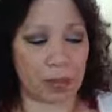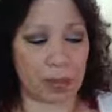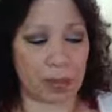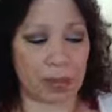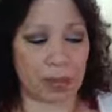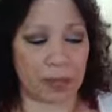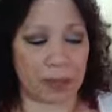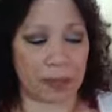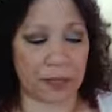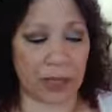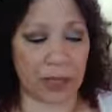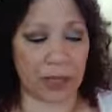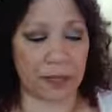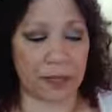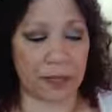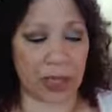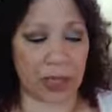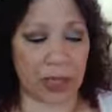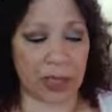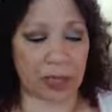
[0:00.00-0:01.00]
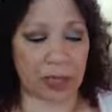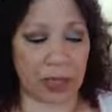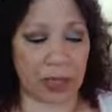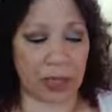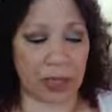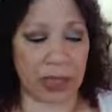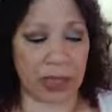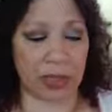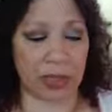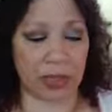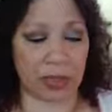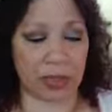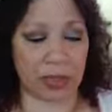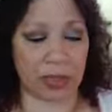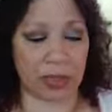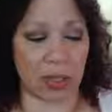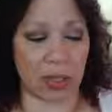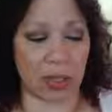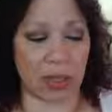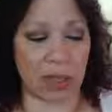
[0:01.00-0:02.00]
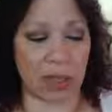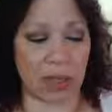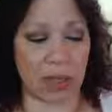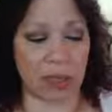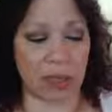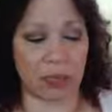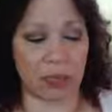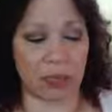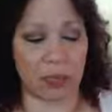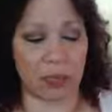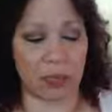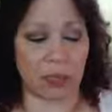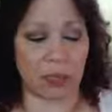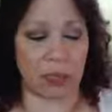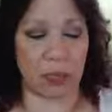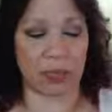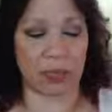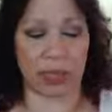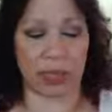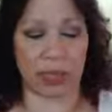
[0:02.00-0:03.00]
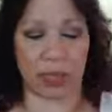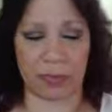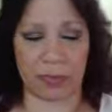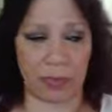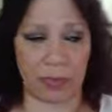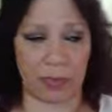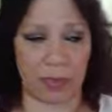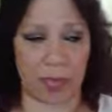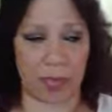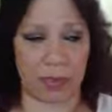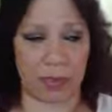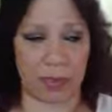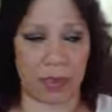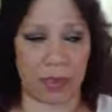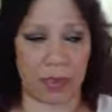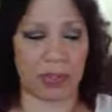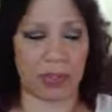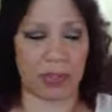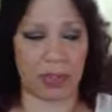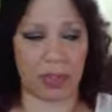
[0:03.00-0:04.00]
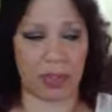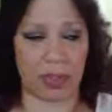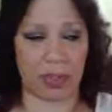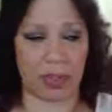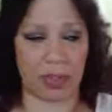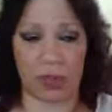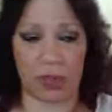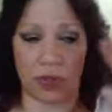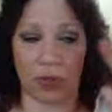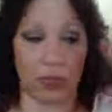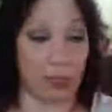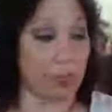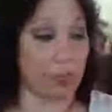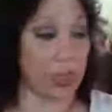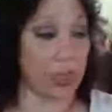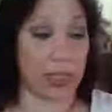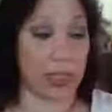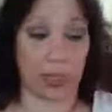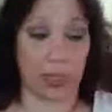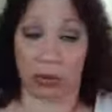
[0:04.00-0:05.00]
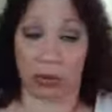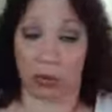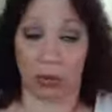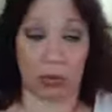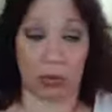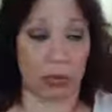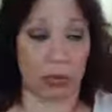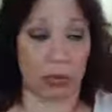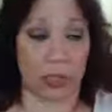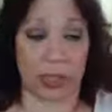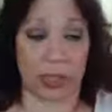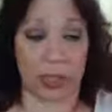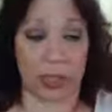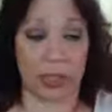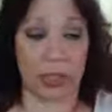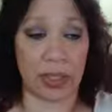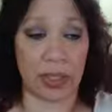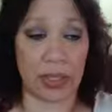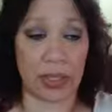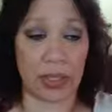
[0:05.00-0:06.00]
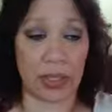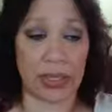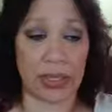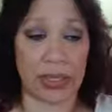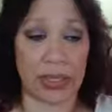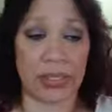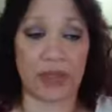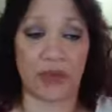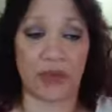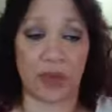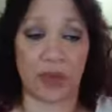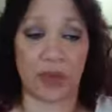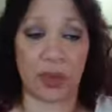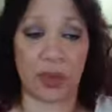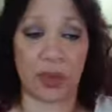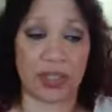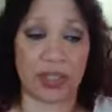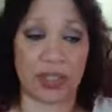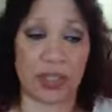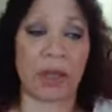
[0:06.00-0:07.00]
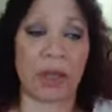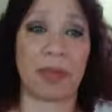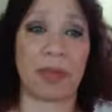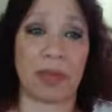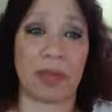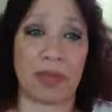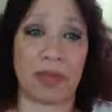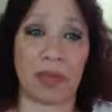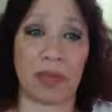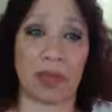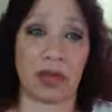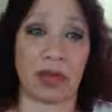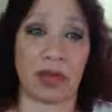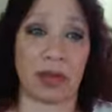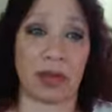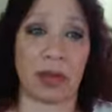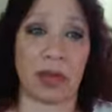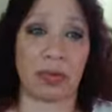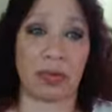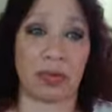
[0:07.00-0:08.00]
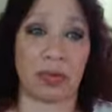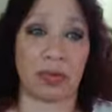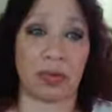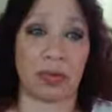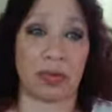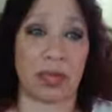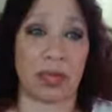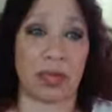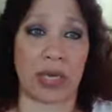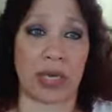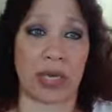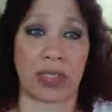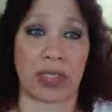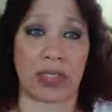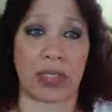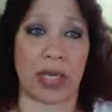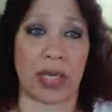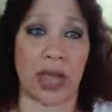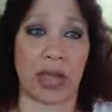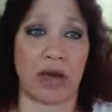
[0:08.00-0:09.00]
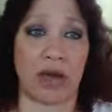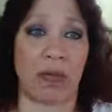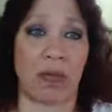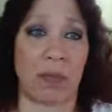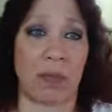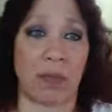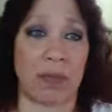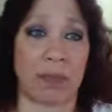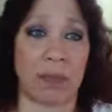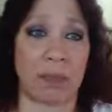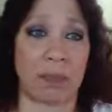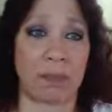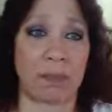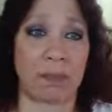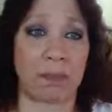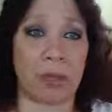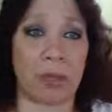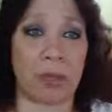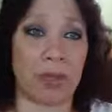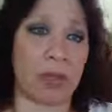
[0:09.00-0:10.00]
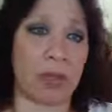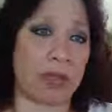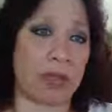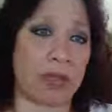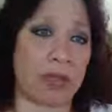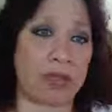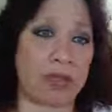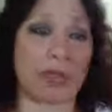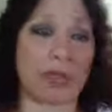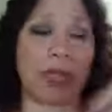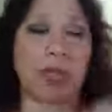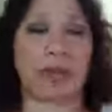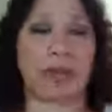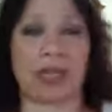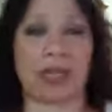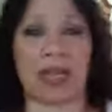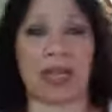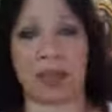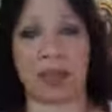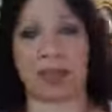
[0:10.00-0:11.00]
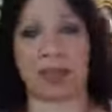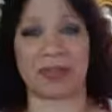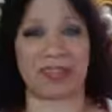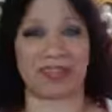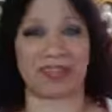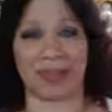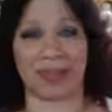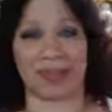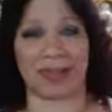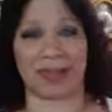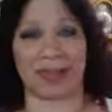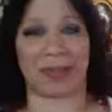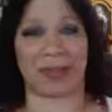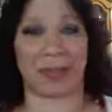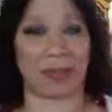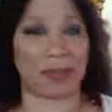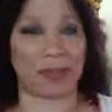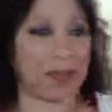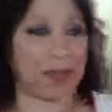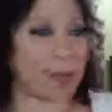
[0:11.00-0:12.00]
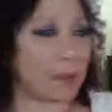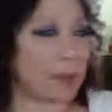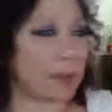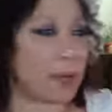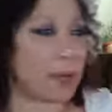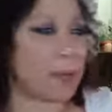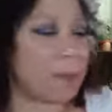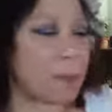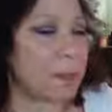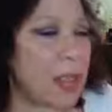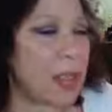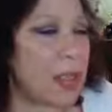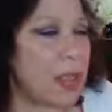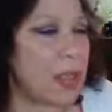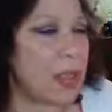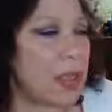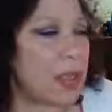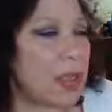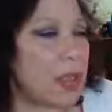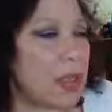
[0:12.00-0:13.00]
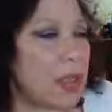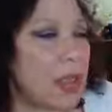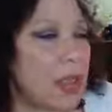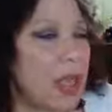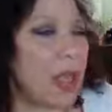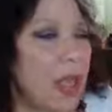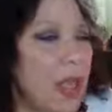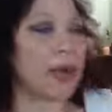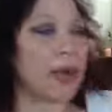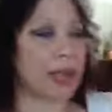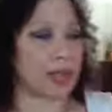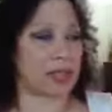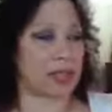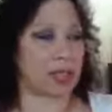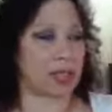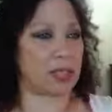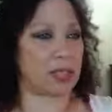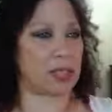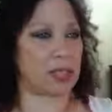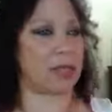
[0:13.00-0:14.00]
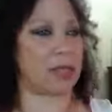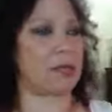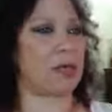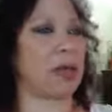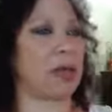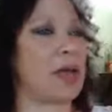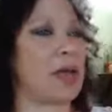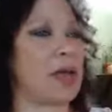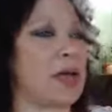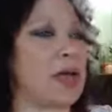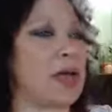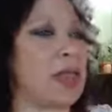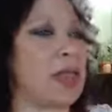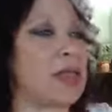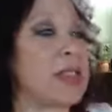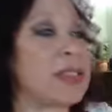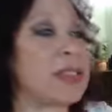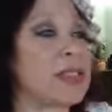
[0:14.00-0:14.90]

there's a few different explanations. Sometimes you'll get a message, and if you really don't know who it is, it's for somebody that you're close to that is not open. Sometimes that happens, and I can't help that. But all right, so